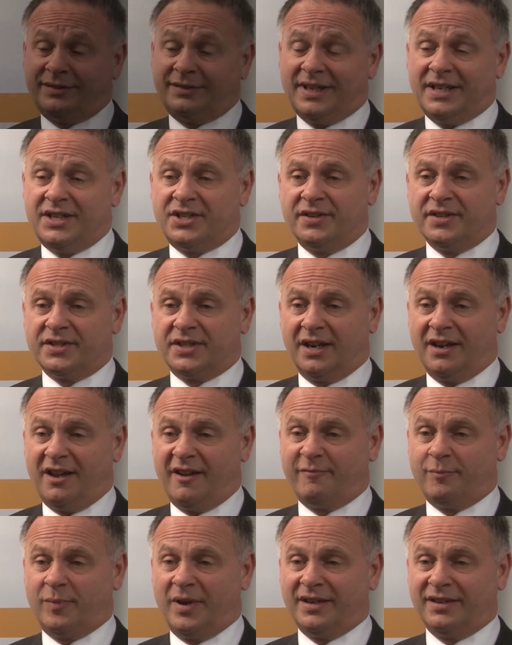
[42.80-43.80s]
Data is the
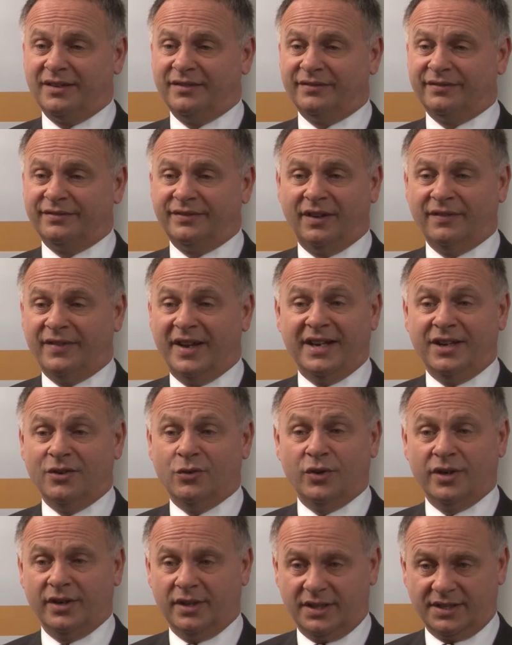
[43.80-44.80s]
lifeblood of, of any
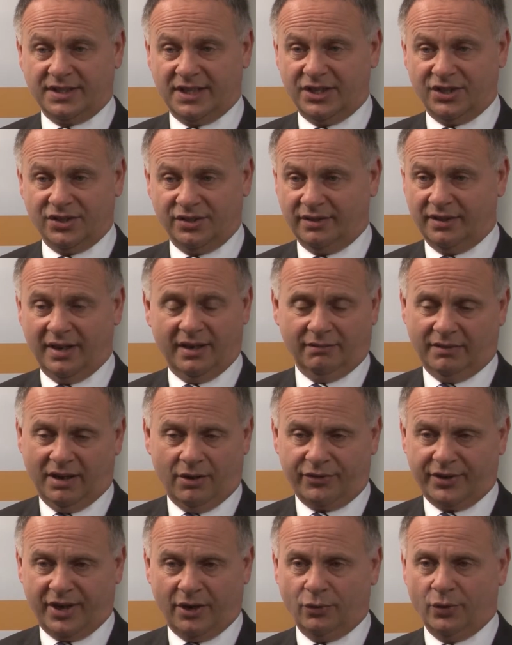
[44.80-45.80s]
organisation, uh,
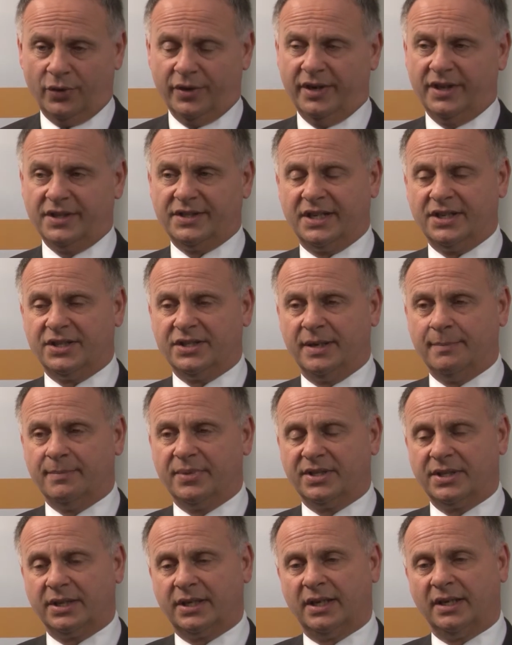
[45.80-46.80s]
healthcare organisation in
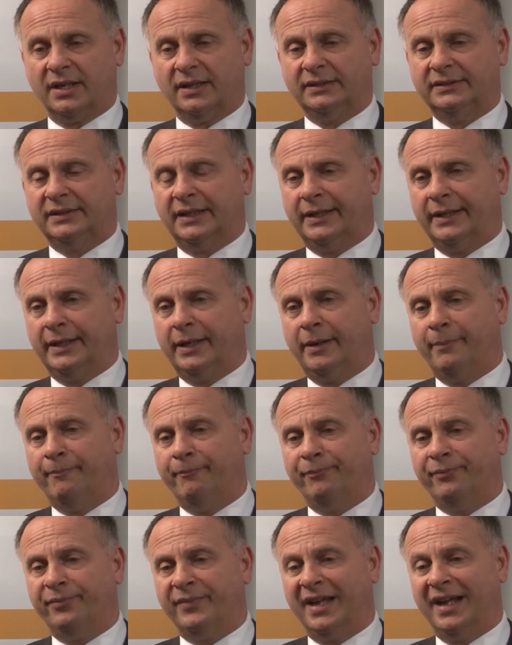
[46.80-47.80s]
particular.
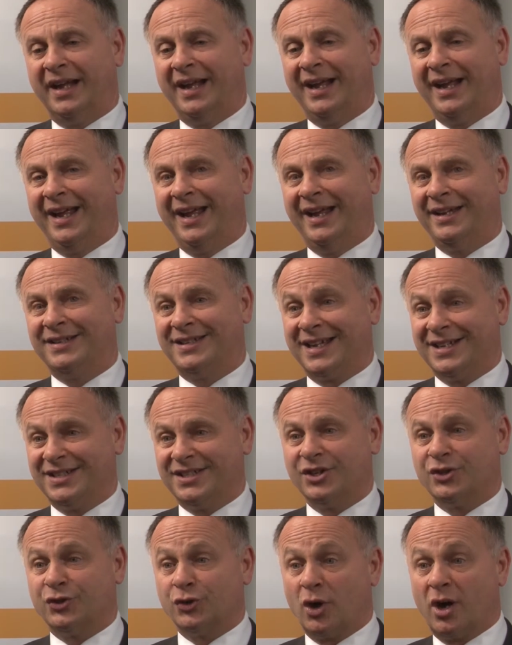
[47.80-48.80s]
Um,
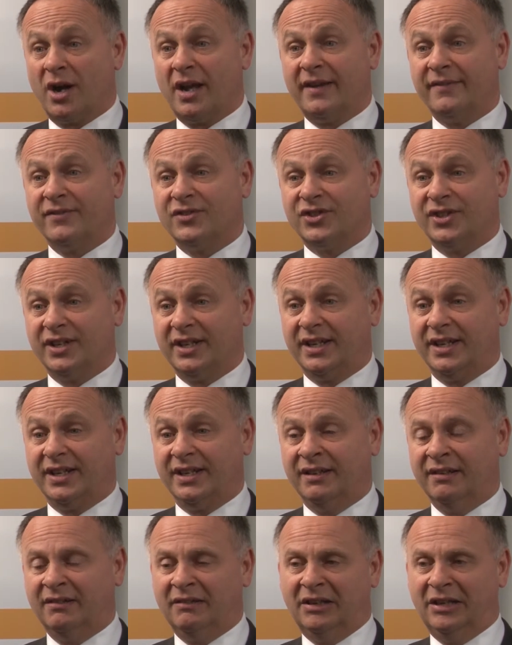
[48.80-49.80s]
data drives
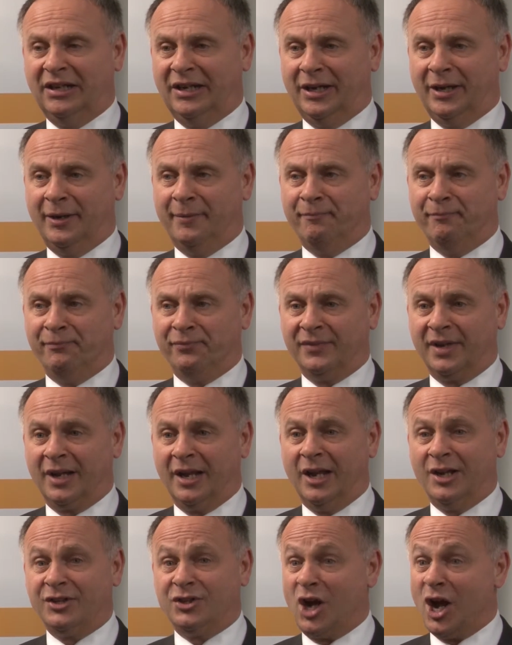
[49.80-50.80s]
the um,
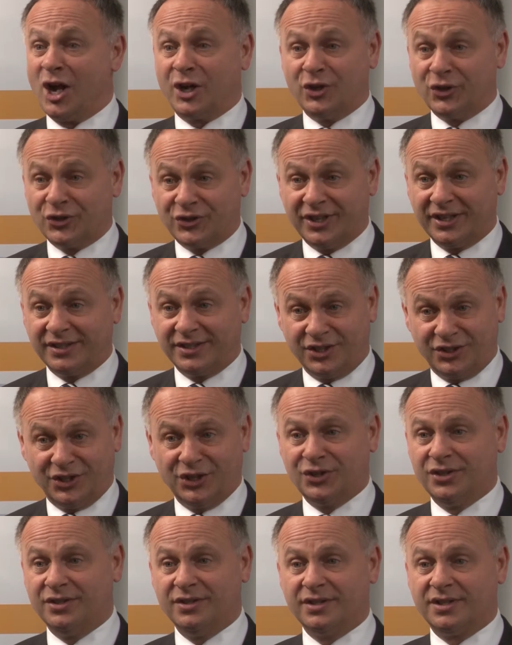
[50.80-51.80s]
diagnostic
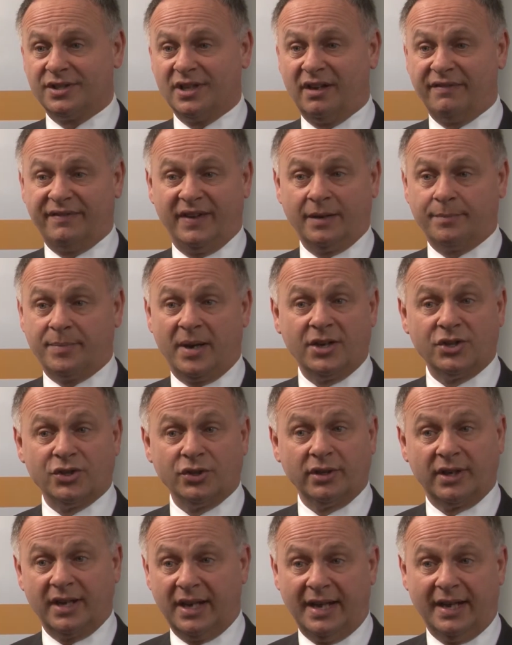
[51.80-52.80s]
decisions that affect
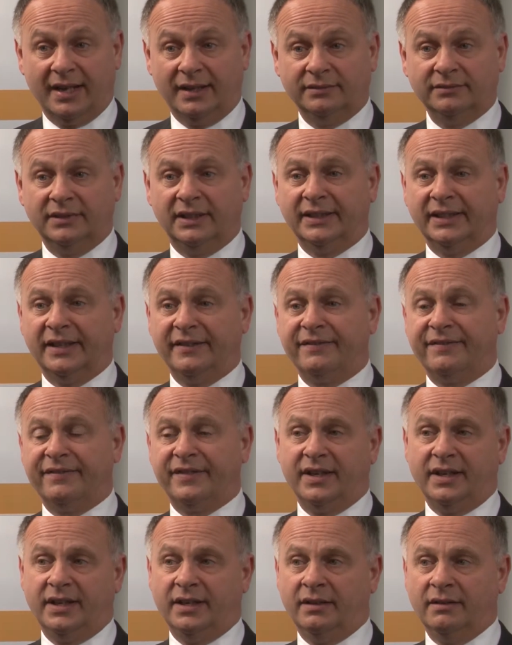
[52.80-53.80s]
patient care. And if
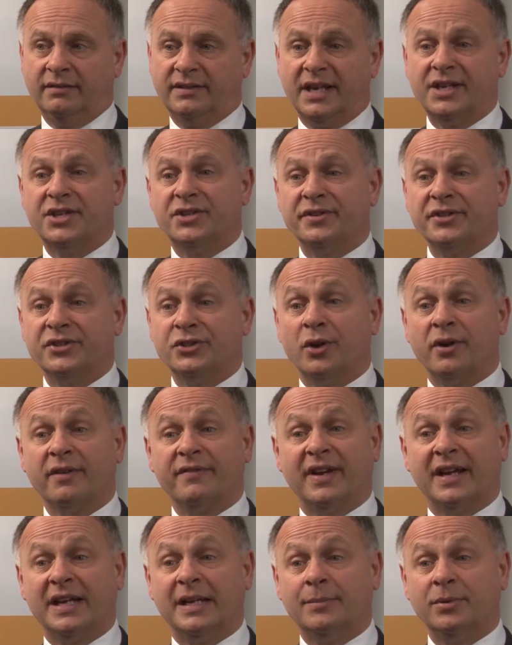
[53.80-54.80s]
the data is not
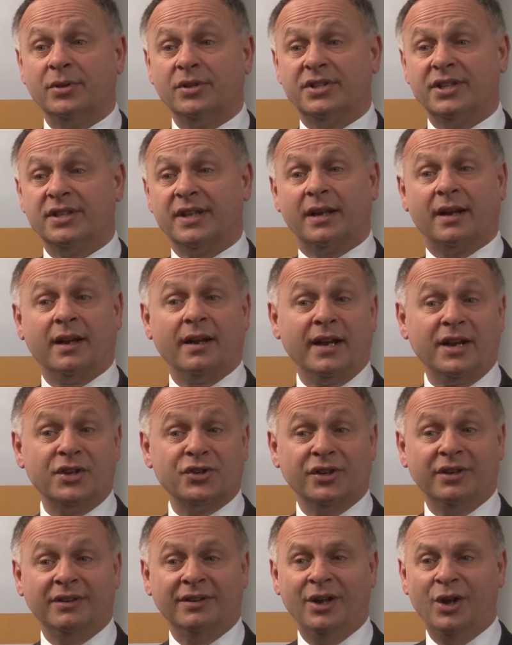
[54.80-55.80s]
available to the
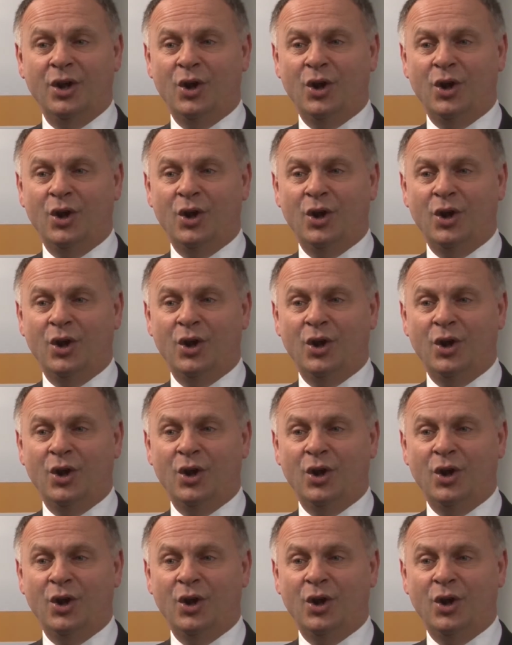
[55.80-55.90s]
clinician